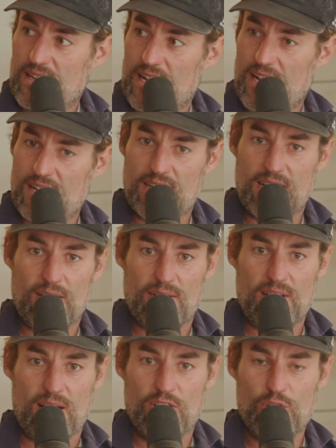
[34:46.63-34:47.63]

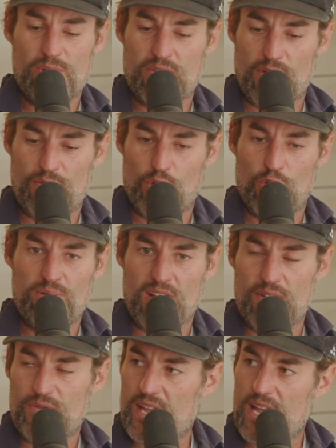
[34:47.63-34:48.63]
a little bit of a floor
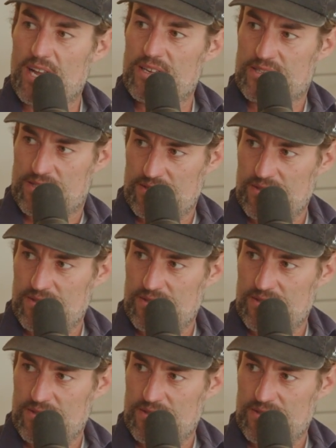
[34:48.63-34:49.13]
plan for your house.